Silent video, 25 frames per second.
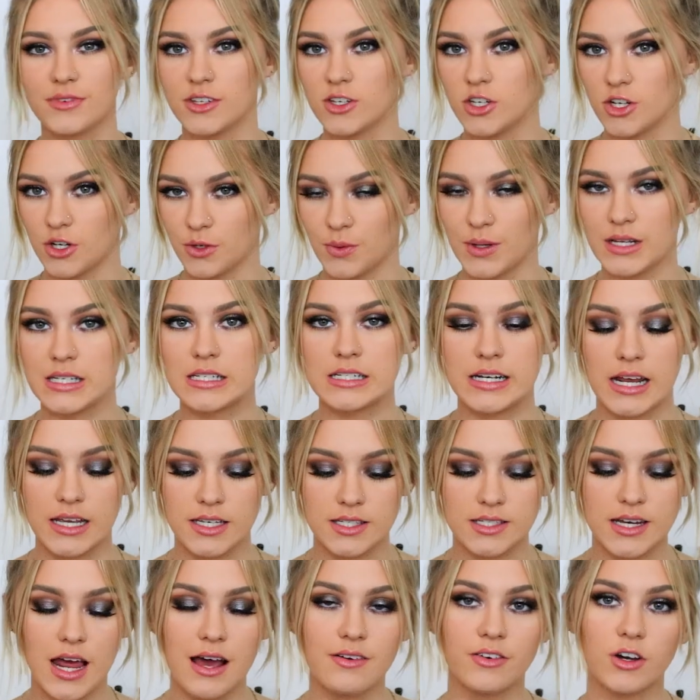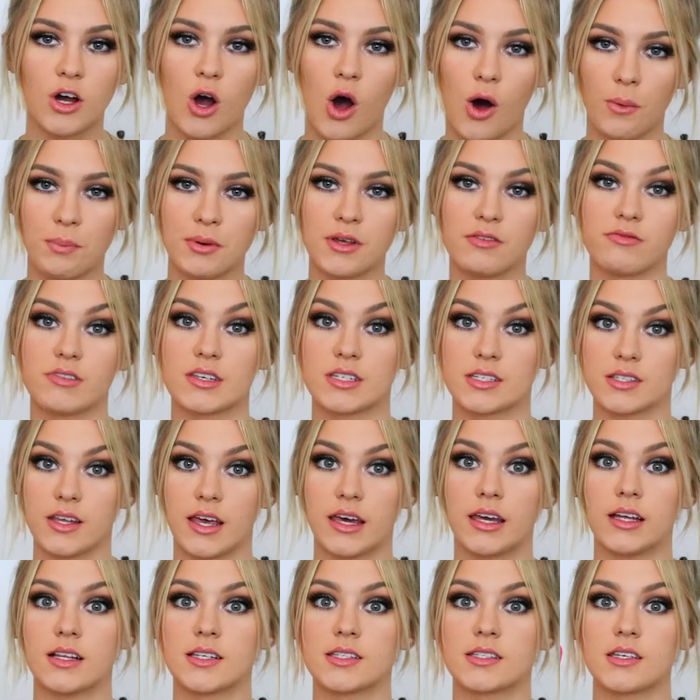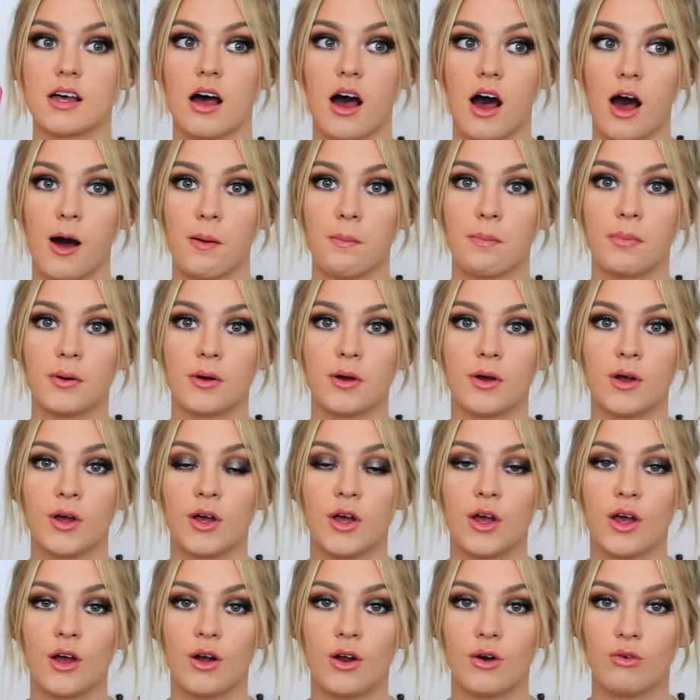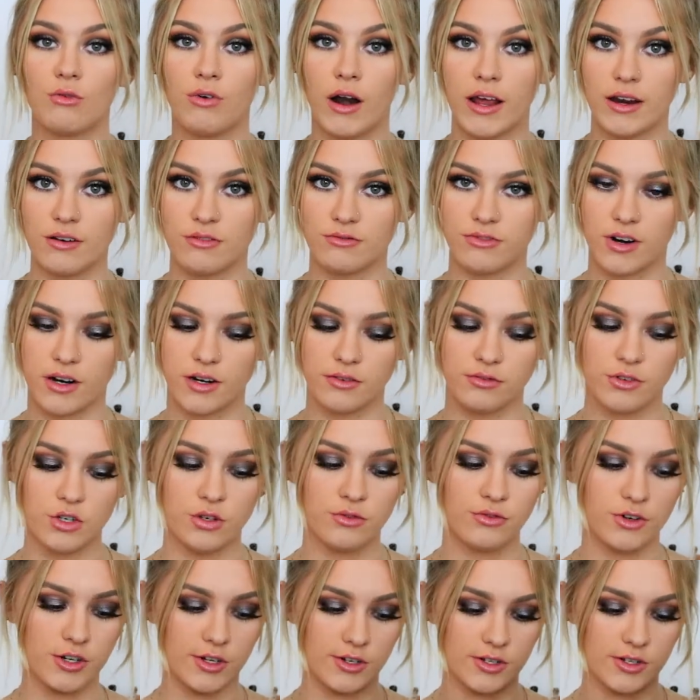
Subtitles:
you know, it's nice to have a copy of the slides up right in front of you for